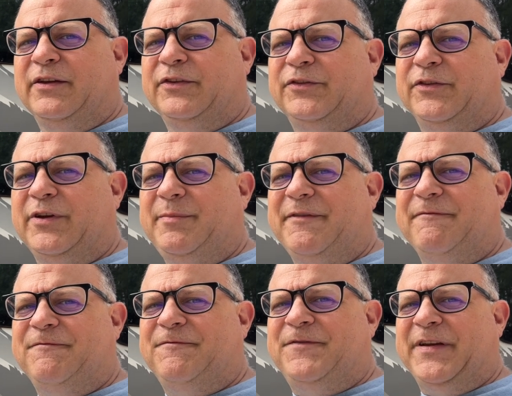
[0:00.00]
So let me
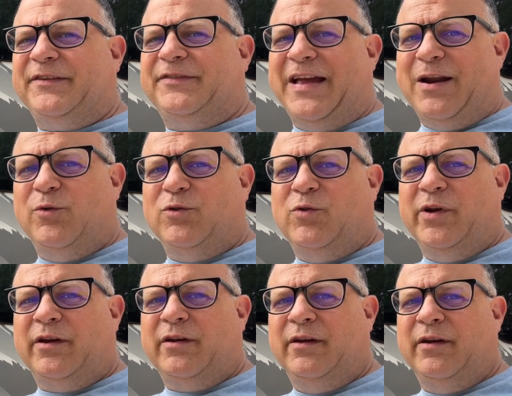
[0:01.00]
fix that real
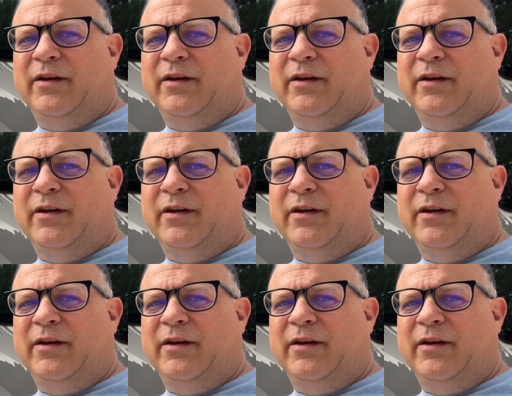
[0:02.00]
quick,